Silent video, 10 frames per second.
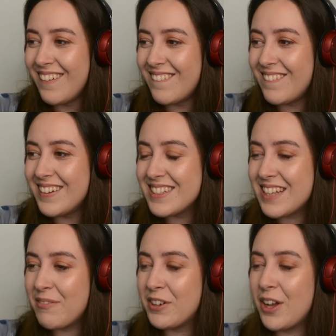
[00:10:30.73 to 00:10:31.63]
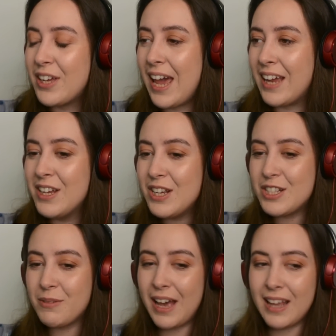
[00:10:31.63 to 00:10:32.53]
What just happened? Okay,
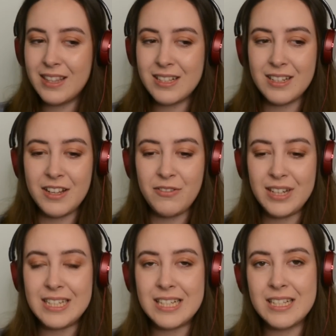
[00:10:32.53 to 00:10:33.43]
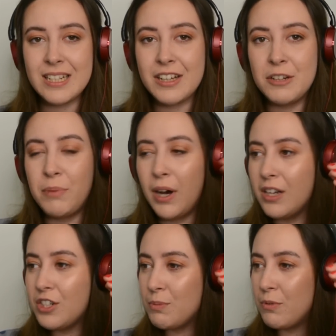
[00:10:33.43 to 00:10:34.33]
so we had this lovely dissonant kind of
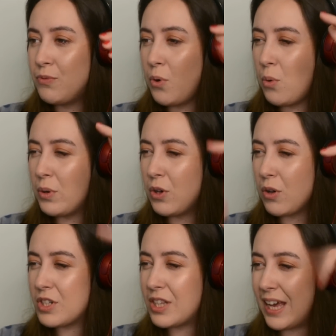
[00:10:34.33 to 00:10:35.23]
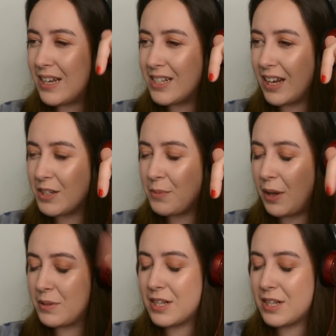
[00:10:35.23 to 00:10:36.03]
part just before we got to the ending as well.